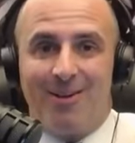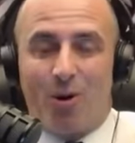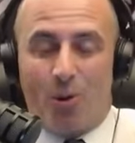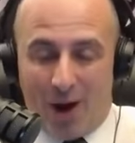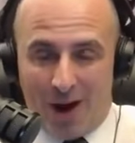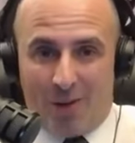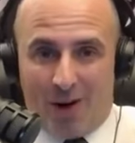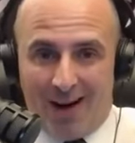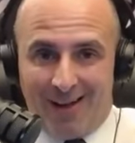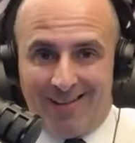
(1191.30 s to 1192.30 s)
quite a
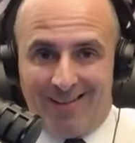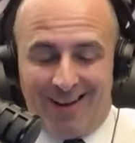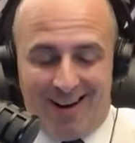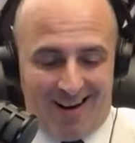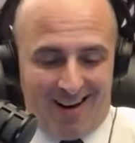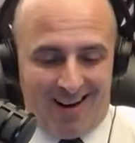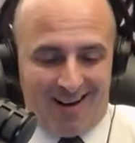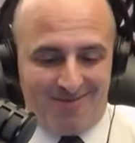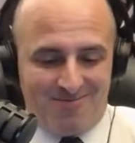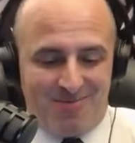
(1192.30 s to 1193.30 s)
while.
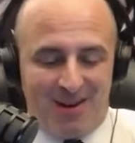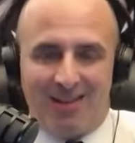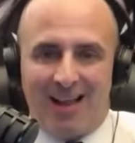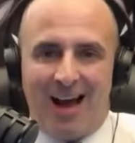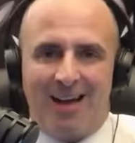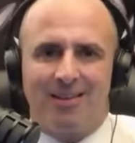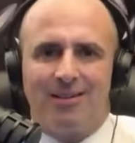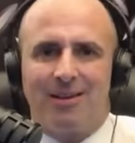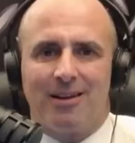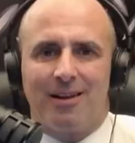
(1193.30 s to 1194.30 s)
Um, but La-
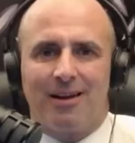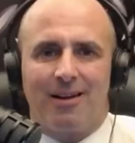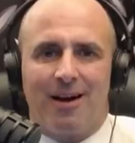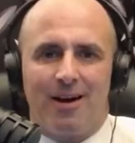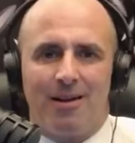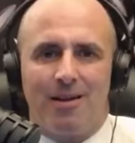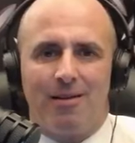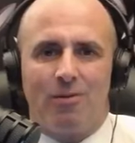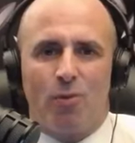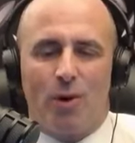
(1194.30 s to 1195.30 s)
Le- Leclerc
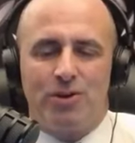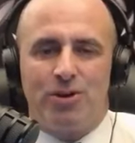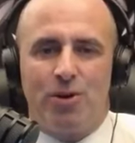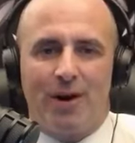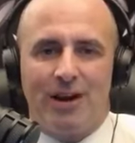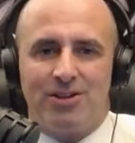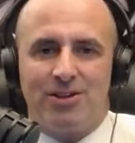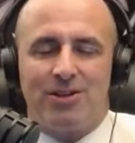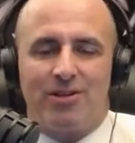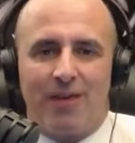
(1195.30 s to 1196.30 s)
won two
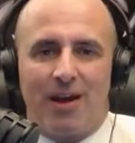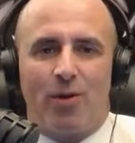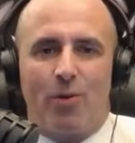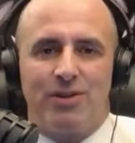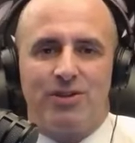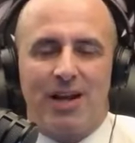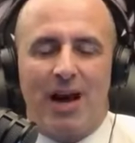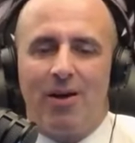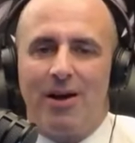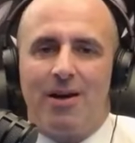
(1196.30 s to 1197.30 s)
races and Vettel wins
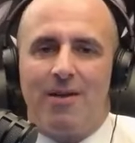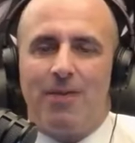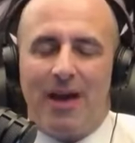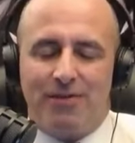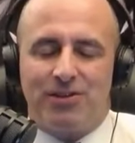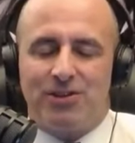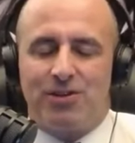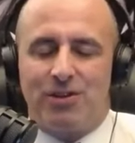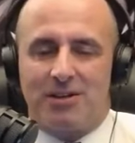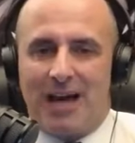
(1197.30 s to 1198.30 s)
now. They've
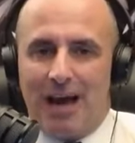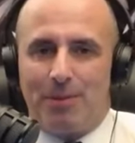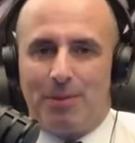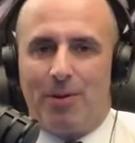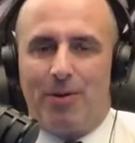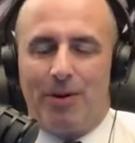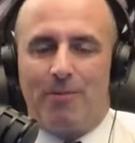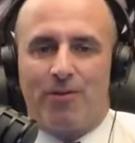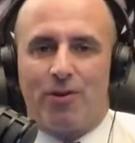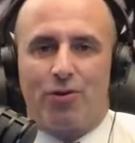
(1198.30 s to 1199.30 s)
stood atop the
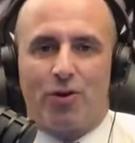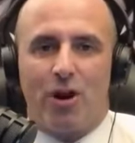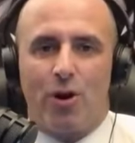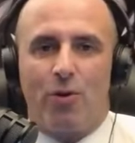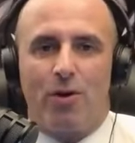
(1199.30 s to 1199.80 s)
podium for three